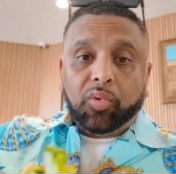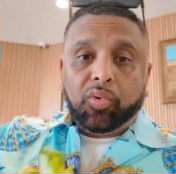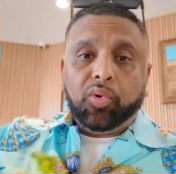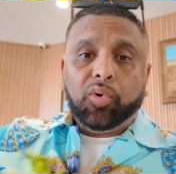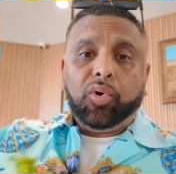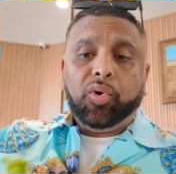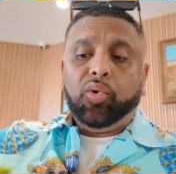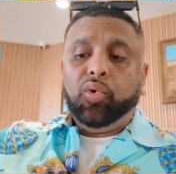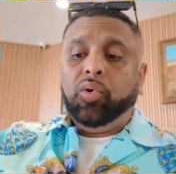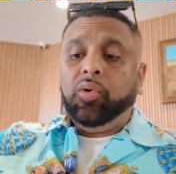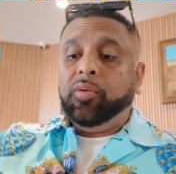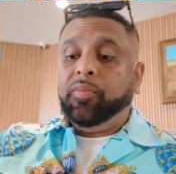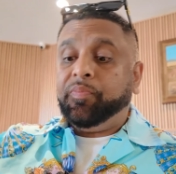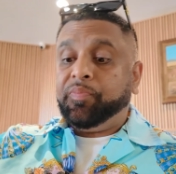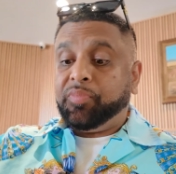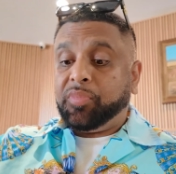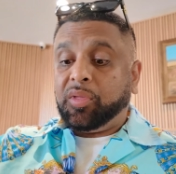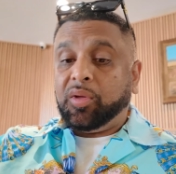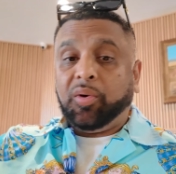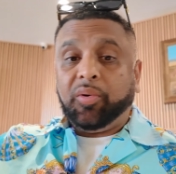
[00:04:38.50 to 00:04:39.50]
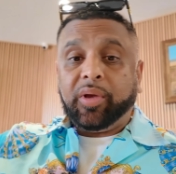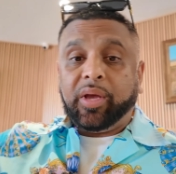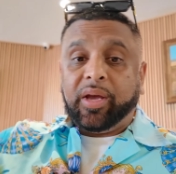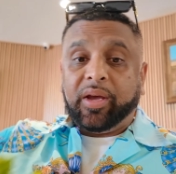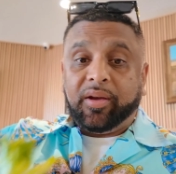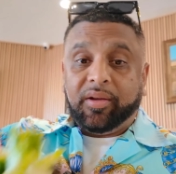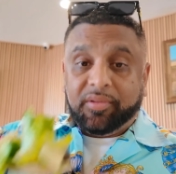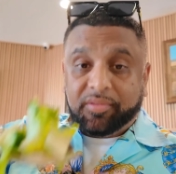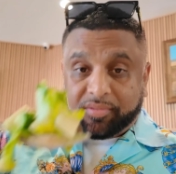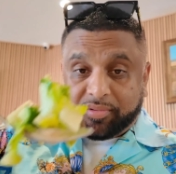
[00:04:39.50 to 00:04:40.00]
Woo. Oh
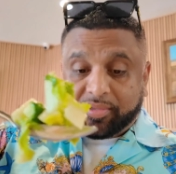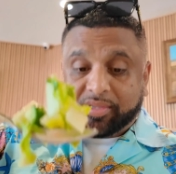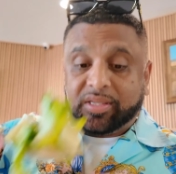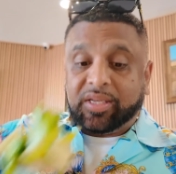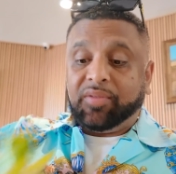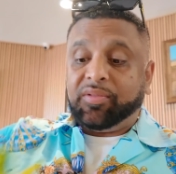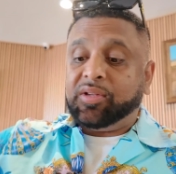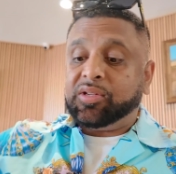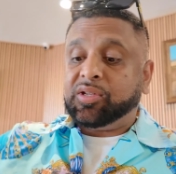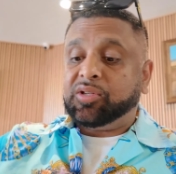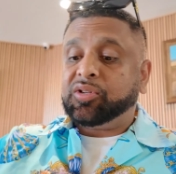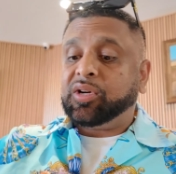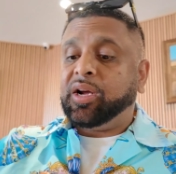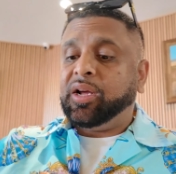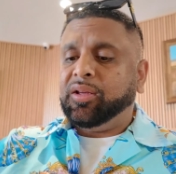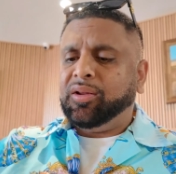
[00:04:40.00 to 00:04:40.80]
yeah, let's give this a try.